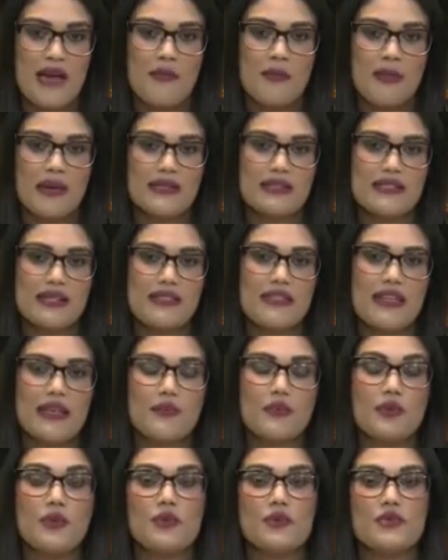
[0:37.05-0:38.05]
But
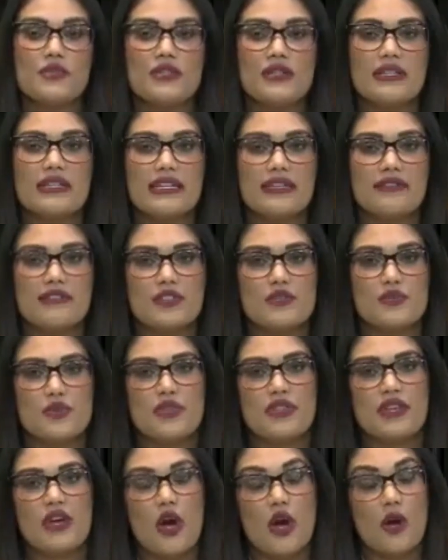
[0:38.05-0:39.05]
that will also leave us
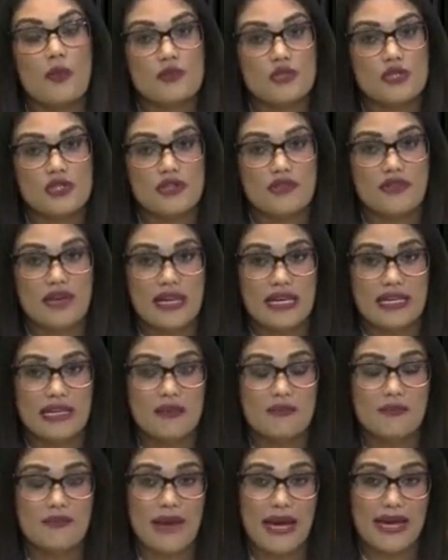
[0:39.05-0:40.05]
with the option of
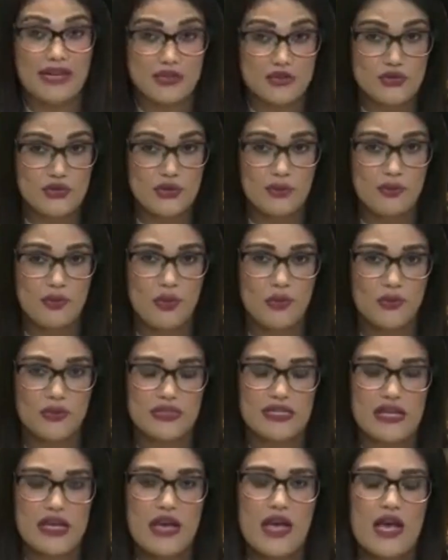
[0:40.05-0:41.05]
heading back to the polls.